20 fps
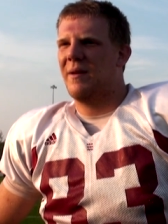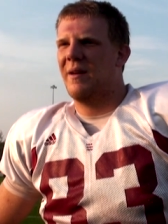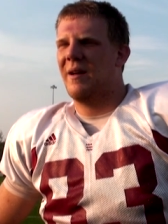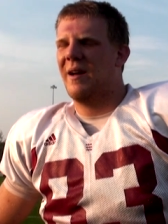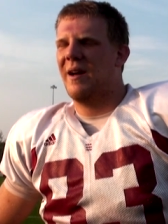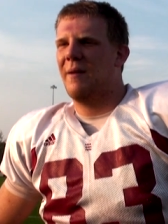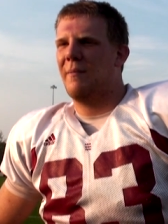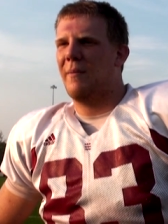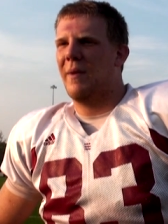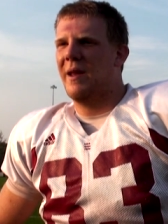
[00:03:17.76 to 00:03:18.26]

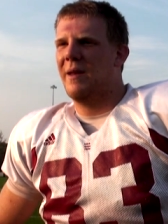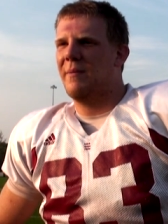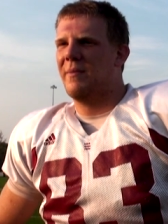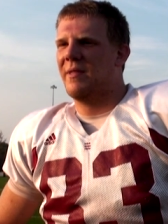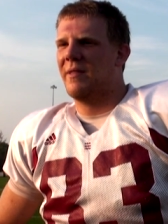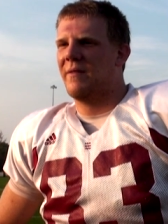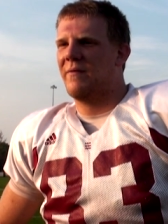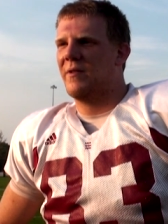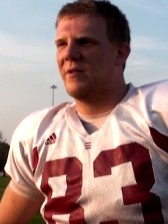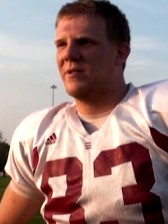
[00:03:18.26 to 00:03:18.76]
I might have
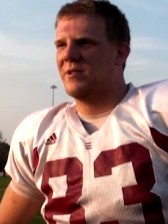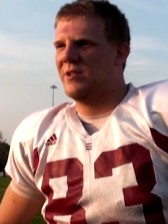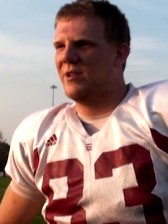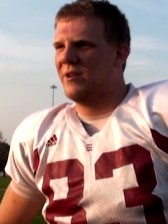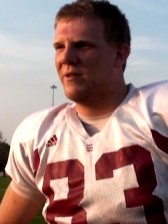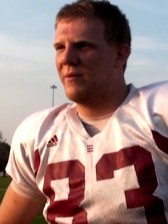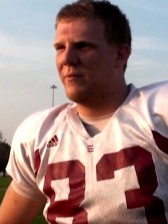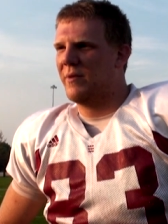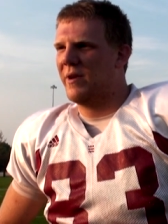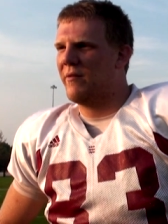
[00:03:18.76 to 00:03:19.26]
been the first
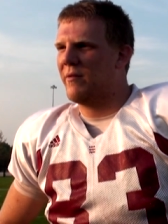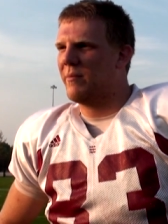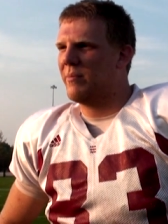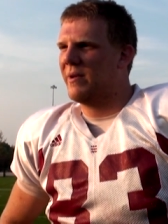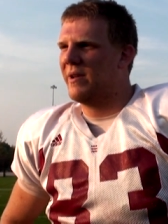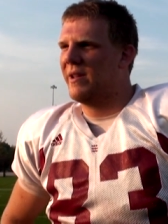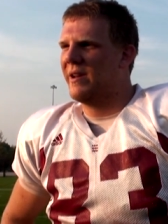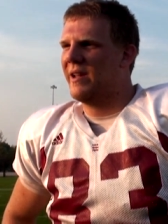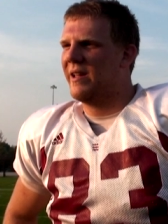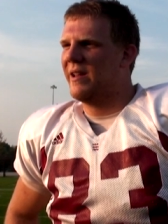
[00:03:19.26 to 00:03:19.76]
year that we ever
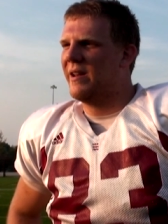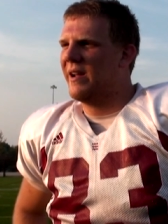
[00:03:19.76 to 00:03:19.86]
played, and I,